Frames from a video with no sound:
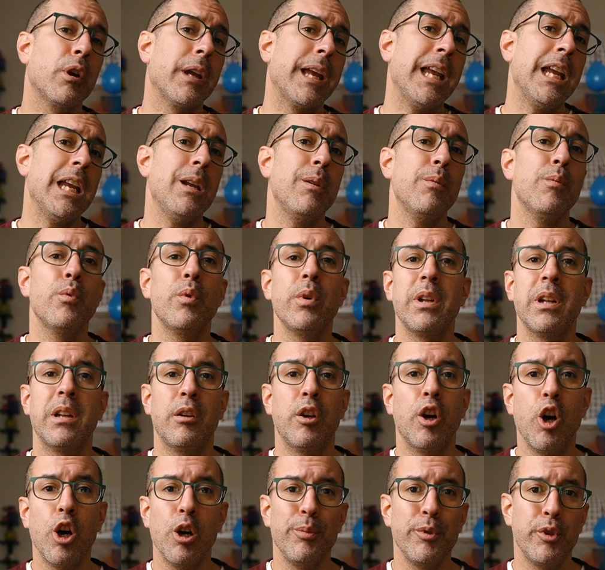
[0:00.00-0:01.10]
came with an
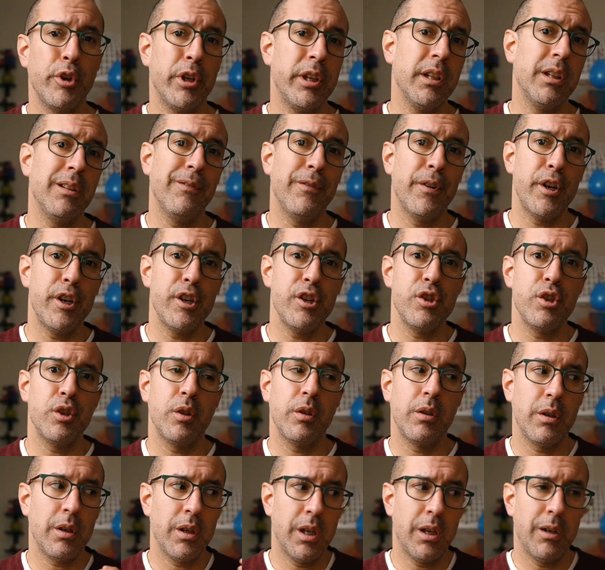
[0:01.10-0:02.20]
upgraded
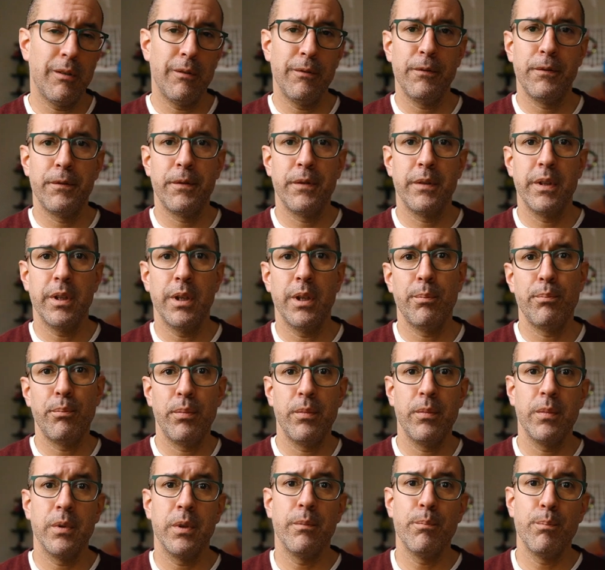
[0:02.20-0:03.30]
version of the
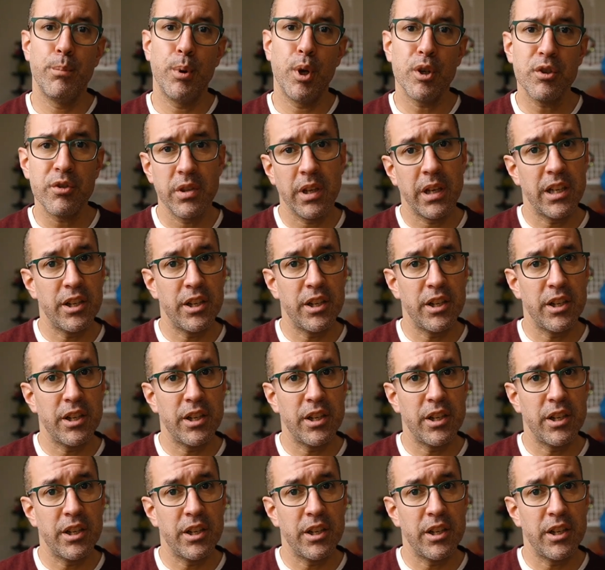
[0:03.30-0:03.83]
box that